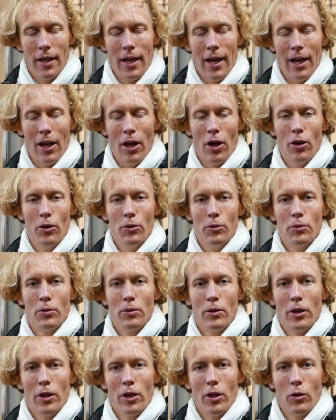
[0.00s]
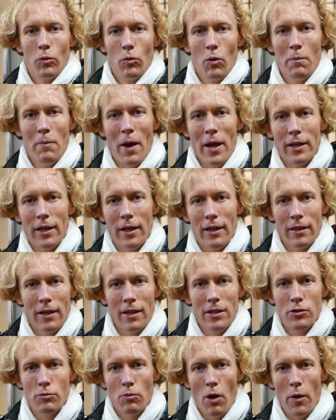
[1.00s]
Hello. We're making
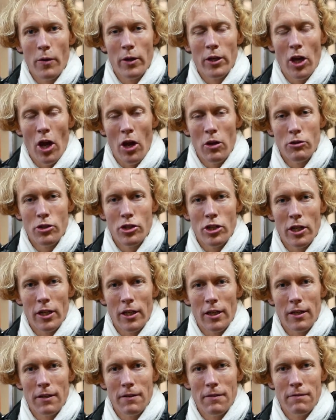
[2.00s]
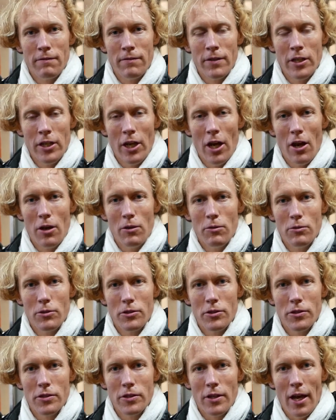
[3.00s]
these rowing coaching
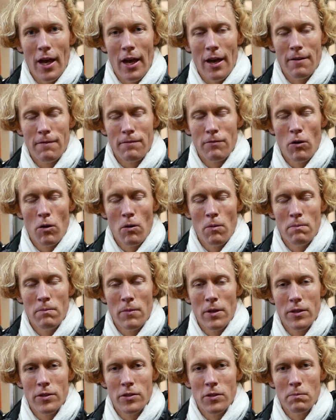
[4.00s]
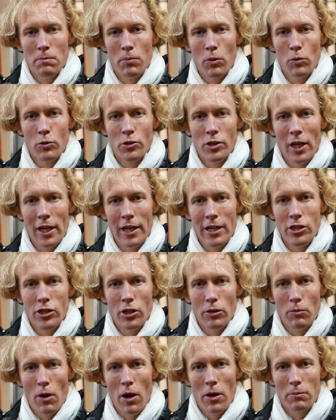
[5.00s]
videos from St Paul's
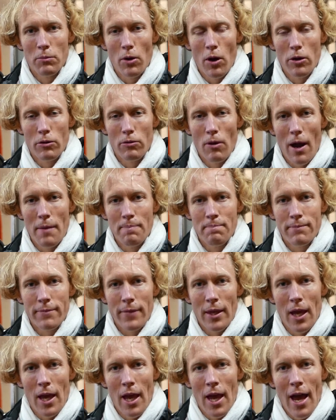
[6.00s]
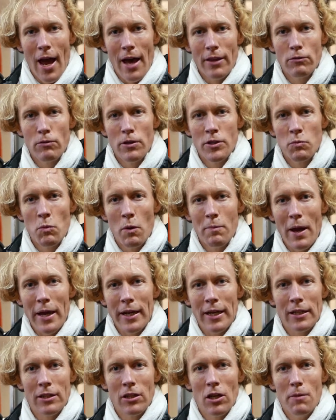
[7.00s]
Collegiate Rowing Programme. And the reason we're
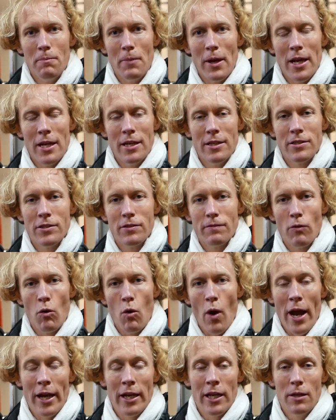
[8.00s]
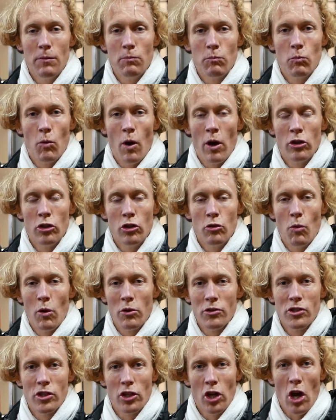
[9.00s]
making them is for anyone who
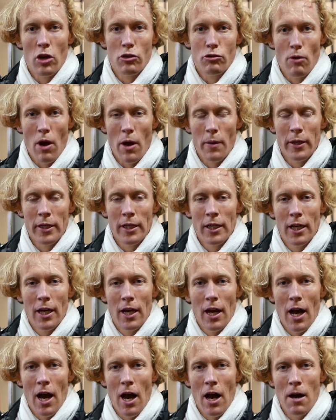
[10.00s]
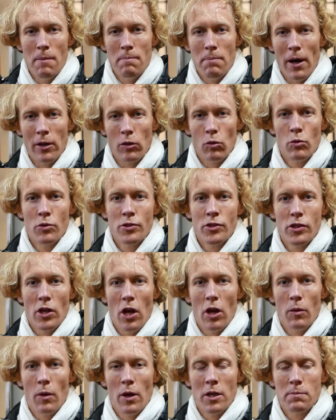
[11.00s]
wants to coach rowing, but
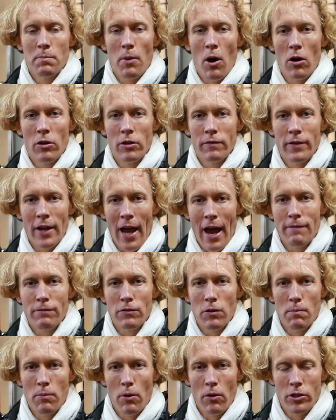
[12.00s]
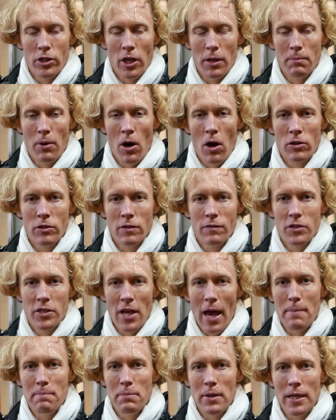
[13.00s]
also as part of an African project, part of
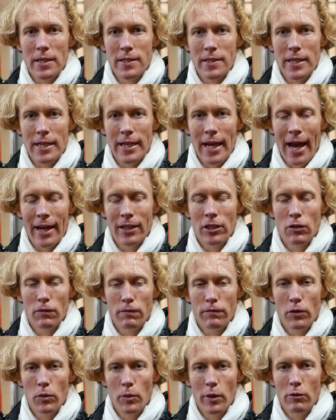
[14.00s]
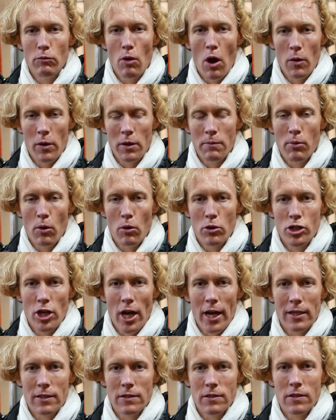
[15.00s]
Zambezi and Kafui rowing
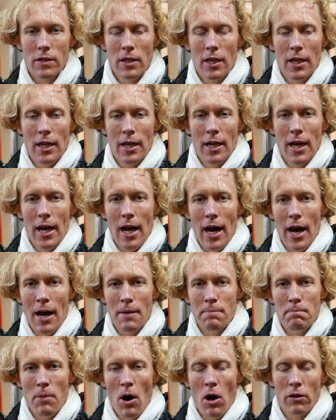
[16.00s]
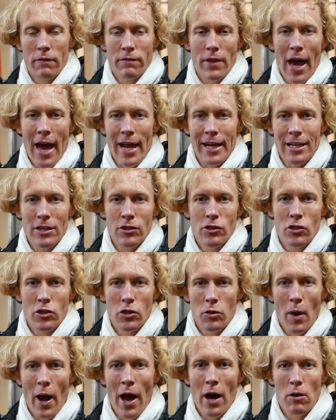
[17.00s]
projects. Part of that is
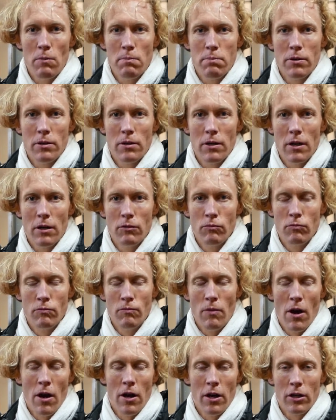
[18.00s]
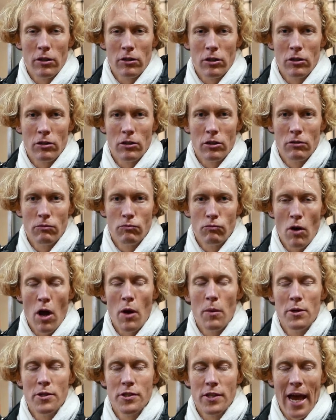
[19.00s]
to help
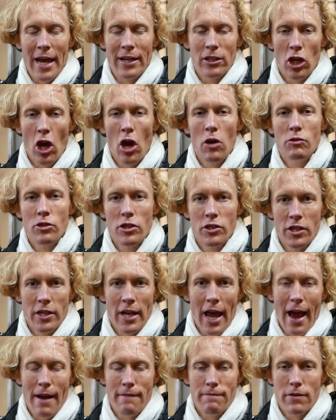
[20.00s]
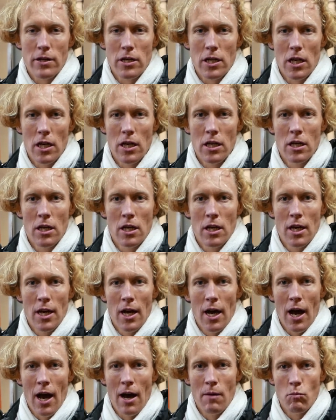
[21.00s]
rowers and coaches in Africa
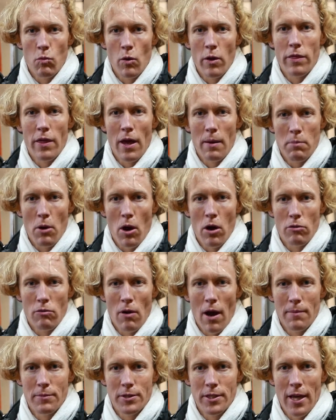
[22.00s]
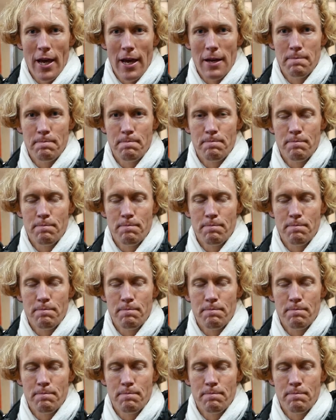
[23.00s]
with their programs there.